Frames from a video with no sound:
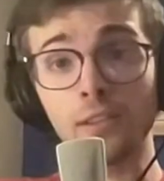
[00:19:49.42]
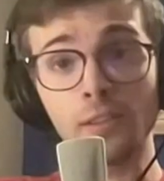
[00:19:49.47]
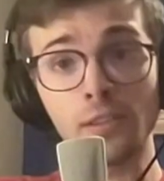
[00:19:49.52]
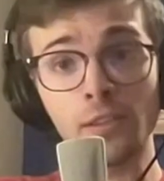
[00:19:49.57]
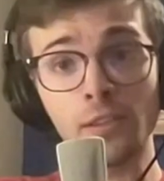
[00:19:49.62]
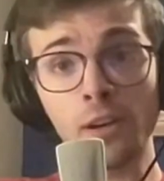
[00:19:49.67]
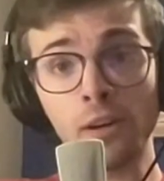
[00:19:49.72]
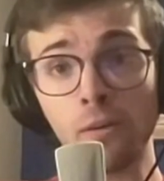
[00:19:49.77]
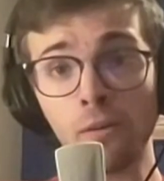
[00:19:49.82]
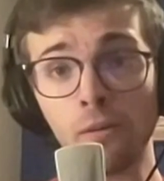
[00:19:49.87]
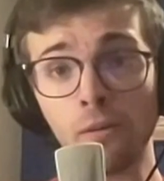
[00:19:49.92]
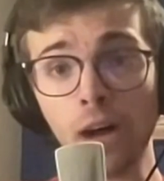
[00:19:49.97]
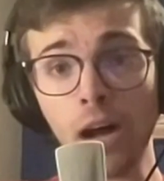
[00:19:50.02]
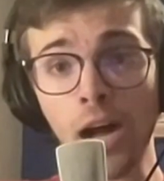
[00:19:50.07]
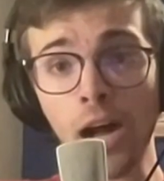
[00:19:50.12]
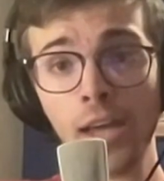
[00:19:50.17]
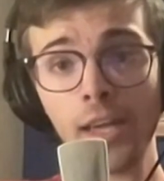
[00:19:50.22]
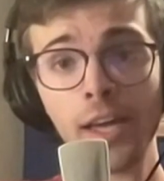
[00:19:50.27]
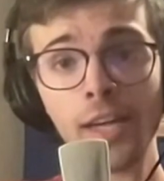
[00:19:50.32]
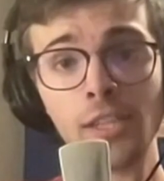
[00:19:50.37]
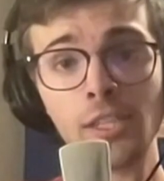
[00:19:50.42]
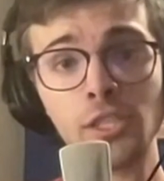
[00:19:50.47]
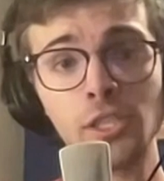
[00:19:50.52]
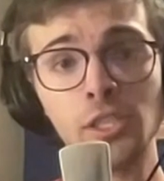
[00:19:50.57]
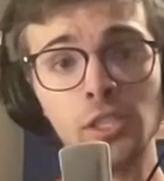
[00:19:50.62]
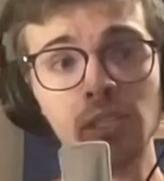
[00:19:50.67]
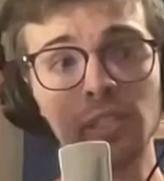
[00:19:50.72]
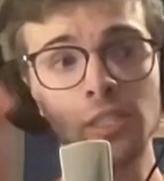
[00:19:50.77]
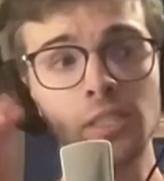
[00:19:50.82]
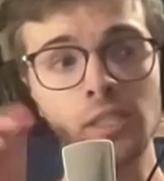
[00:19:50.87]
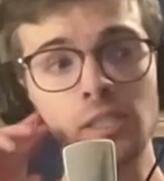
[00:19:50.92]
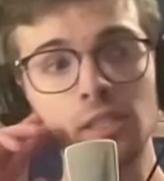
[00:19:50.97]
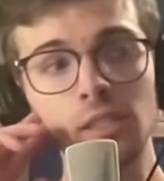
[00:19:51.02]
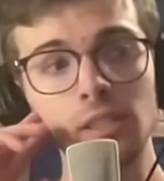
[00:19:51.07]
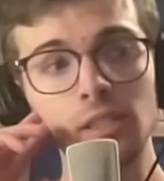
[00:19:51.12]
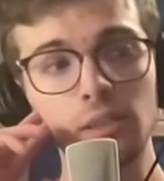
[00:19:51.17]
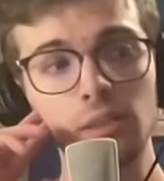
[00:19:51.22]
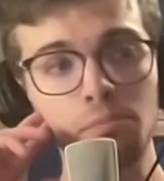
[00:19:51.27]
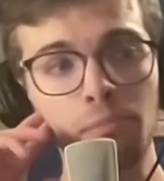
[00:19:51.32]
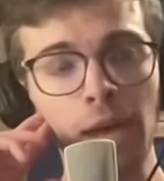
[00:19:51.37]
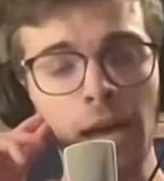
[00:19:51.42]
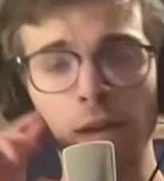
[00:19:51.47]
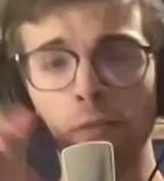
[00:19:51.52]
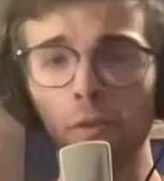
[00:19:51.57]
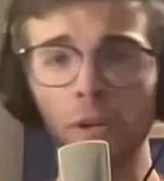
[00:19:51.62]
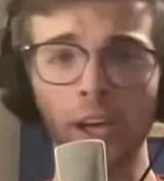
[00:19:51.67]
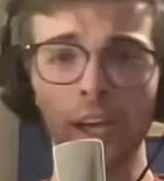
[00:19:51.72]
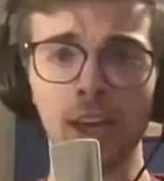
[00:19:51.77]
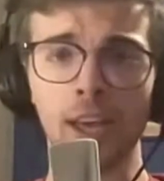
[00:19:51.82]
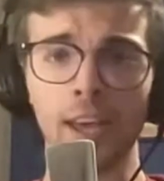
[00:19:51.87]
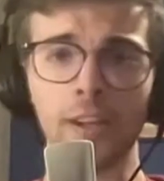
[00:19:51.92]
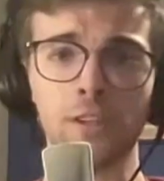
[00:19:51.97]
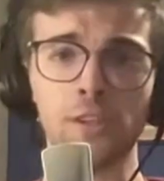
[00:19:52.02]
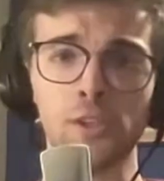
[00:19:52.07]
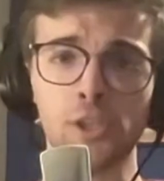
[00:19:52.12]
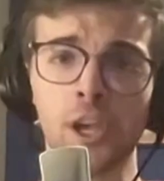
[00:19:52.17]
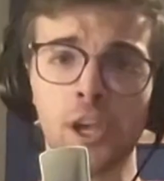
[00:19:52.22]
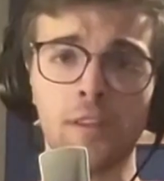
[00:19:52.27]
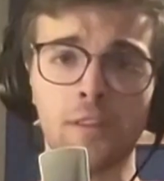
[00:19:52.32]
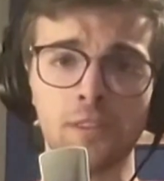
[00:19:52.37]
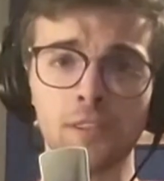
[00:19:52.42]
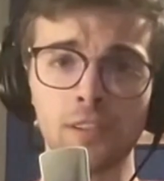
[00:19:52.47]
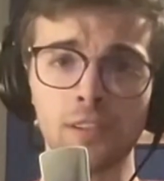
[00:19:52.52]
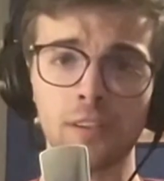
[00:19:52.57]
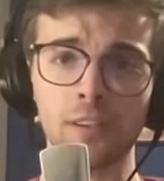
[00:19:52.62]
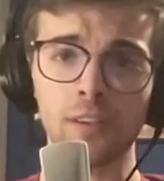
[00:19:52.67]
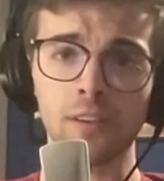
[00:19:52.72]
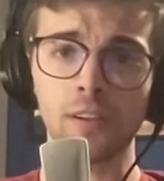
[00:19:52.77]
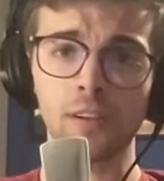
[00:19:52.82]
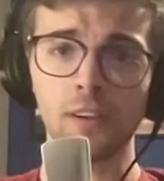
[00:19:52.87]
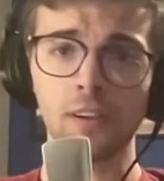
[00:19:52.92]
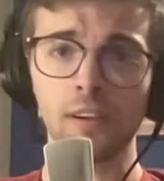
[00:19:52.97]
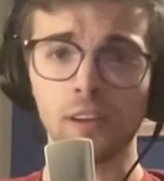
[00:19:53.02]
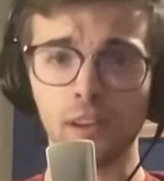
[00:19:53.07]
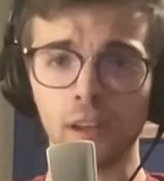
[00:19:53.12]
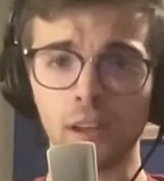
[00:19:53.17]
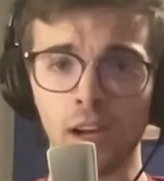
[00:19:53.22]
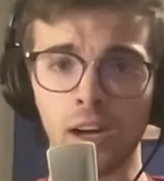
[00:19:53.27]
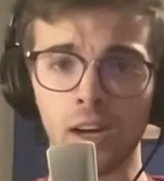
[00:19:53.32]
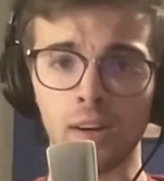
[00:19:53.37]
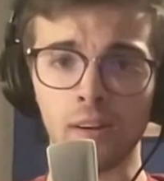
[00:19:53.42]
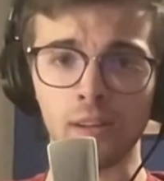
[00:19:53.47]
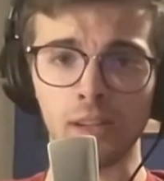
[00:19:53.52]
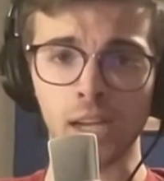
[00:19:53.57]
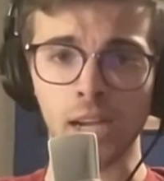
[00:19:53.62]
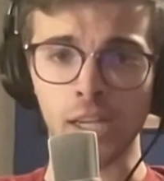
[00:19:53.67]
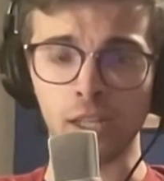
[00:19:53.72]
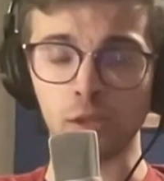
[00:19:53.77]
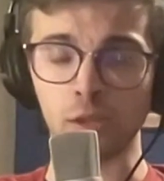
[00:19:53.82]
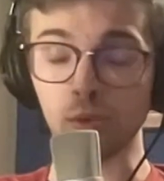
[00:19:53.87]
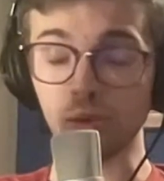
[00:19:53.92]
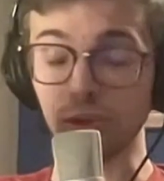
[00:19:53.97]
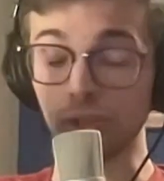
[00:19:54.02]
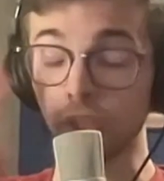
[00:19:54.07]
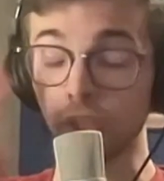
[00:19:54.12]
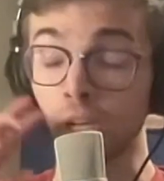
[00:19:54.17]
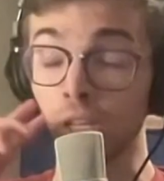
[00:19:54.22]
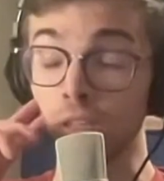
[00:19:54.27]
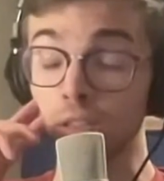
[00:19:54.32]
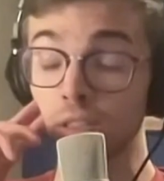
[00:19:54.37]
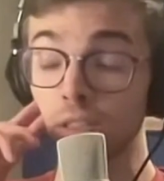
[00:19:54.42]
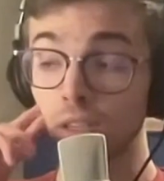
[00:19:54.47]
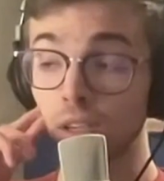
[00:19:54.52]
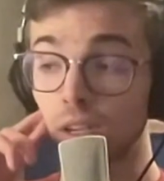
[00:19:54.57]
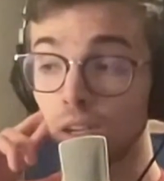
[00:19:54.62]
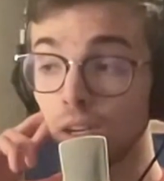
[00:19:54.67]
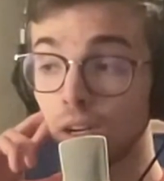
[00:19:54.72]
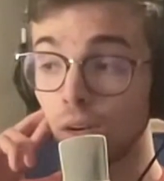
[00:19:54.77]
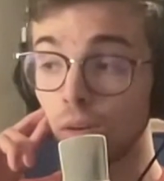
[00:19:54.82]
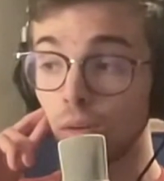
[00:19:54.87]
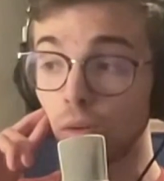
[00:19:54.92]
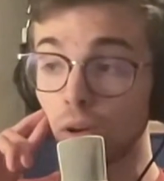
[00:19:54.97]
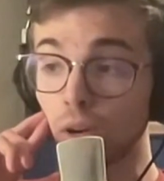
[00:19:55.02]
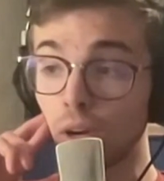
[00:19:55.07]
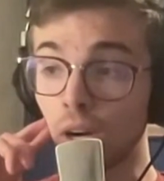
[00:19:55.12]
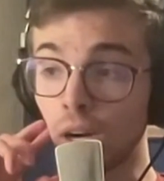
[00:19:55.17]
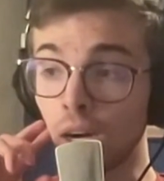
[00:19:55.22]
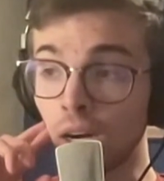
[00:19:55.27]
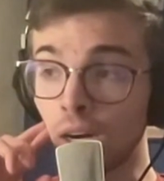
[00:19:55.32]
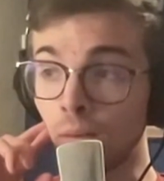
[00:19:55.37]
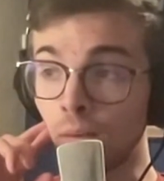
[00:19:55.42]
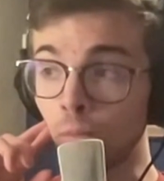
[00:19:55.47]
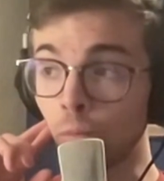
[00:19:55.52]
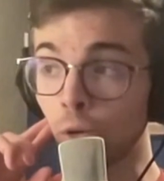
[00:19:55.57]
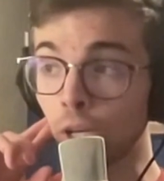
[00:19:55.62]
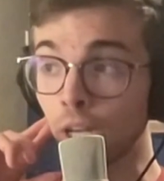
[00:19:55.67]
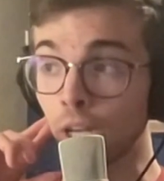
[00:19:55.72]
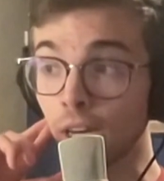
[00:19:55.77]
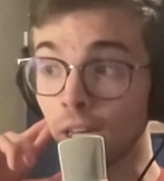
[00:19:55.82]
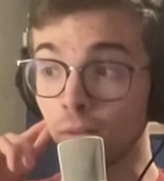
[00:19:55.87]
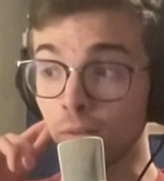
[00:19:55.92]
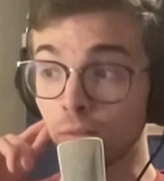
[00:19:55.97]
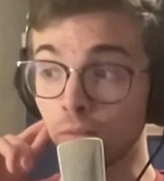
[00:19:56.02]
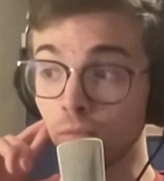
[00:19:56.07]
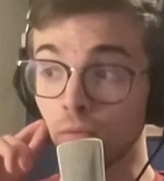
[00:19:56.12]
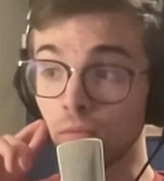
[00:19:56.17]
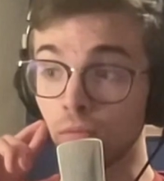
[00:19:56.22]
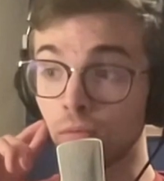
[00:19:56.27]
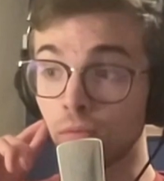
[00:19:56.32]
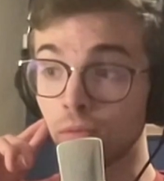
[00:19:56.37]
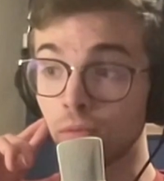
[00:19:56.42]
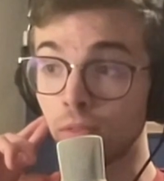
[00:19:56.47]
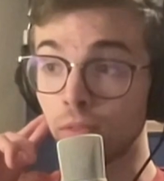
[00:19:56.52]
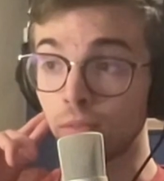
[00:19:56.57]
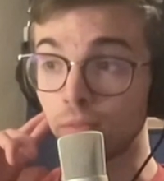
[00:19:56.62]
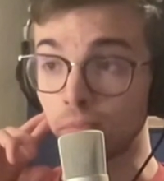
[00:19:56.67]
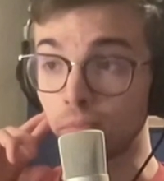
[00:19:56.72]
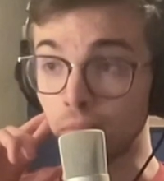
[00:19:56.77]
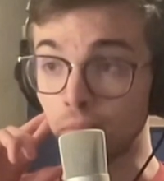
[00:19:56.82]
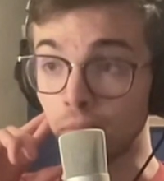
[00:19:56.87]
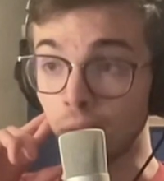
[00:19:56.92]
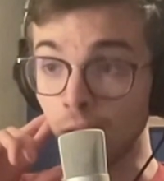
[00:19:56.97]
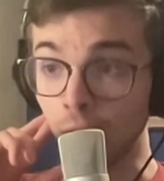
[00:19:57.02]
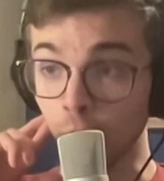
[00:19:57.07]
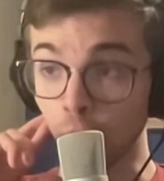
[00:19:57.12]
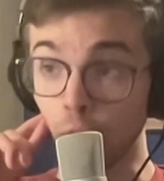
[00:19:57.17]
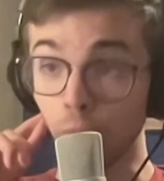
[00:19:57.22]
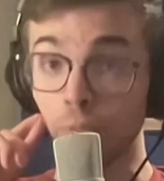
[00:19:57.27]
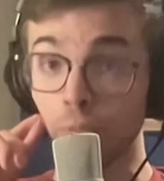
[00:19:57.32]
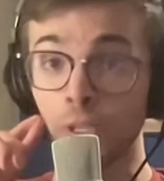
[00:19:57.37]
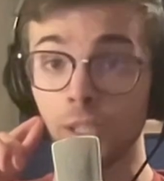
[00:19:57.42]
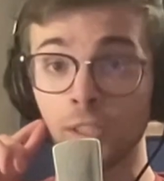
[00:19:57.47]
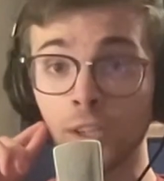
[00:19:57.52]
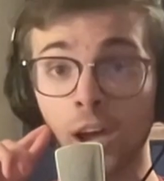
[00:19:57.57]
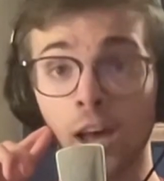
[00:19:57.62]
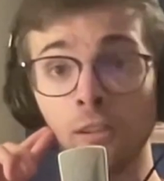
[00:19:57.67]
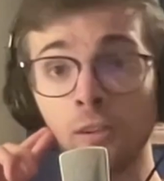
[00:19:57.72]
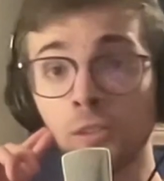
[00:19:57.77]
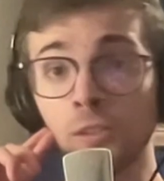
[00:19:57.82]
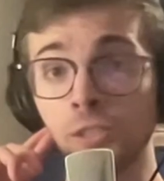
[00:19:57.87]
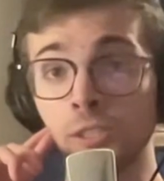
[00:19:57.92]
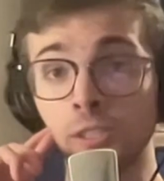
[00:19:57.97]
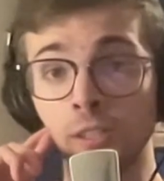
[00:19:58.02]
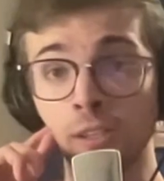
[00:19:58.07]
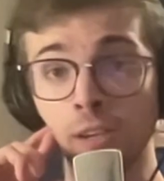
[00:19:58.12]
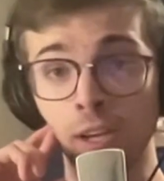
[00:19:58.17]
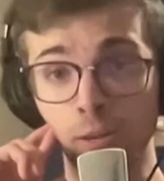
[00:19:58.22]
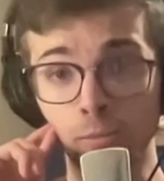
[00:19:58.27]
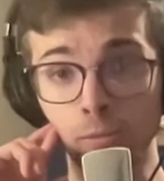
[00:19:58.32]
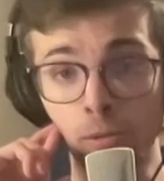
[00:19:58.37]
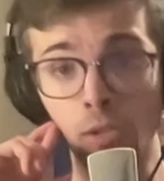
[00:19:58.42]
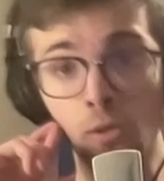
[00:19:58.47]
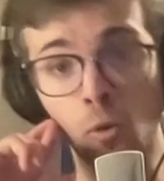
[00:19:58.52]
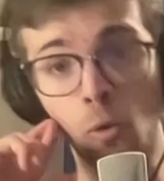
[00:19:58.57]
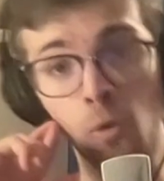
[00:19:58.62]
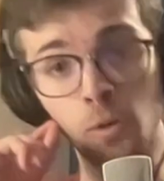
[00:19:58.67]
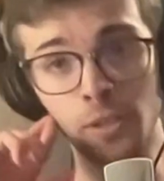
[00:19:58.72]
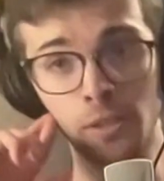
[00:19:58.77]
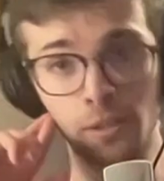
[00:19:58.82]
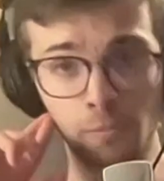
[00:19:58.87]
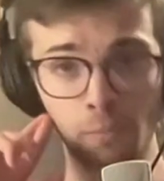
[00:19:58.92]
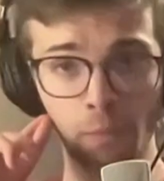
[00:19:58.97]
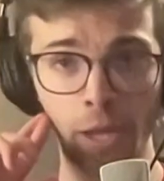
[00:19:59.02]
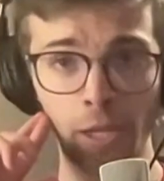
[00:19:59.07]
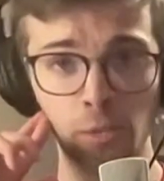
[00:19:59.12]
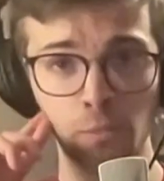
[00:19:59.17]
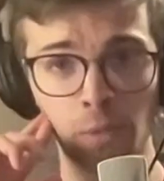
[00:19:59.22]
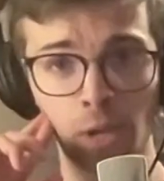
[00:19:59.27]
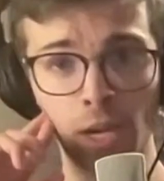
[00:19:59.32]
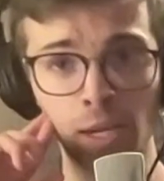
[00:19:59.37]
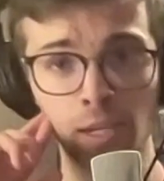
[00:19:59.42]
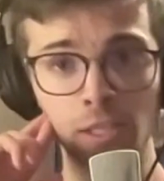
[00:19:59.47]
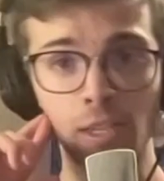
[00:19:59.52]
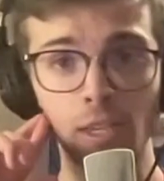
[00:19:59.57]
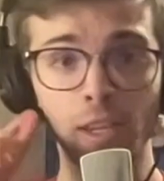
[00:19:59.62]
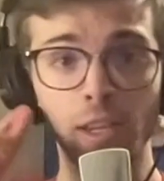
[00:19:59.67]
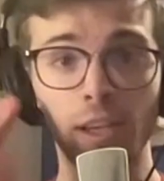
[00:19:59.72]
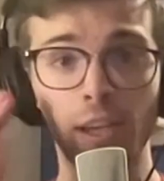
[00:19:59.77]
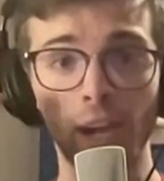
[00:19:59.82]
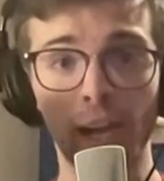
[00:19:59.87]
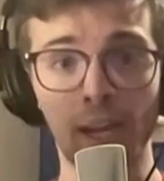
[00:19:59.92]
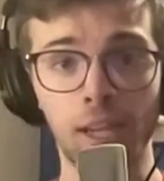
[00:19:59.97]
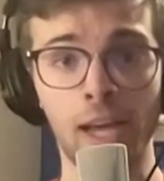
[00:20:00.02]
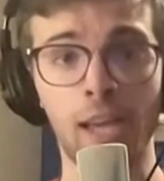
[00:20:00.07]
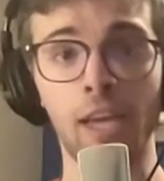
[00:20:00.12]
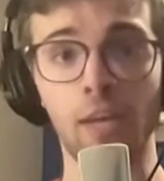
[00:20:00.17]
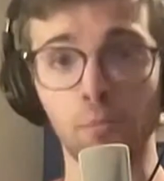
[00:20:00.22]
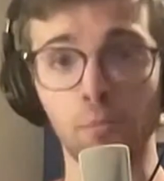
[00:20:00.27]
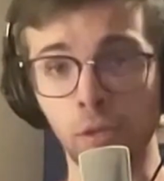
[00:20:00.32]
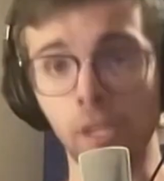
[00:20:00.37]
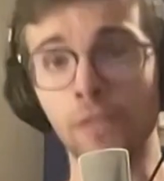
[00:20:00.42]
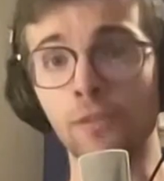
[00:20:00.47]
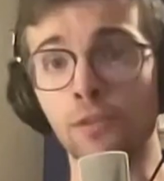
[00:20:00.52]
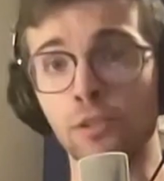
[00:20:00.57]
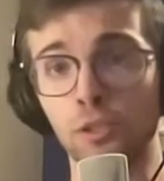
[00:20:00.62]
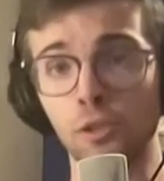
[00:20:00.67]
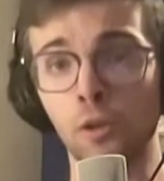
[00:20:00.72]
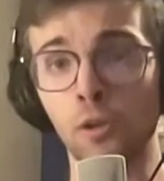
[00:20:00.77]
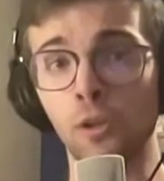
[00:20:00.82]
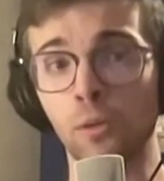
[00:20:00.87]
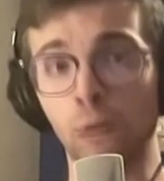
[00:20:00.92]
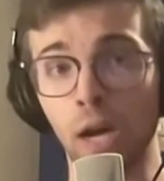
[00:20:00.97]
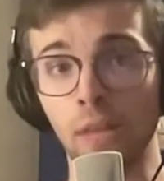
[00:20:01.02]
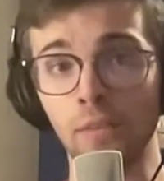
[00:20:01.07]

No. I actually, back when I had a gent, an actual gent, we had my group Beatology had recorded Matchbox, and I had played the solo on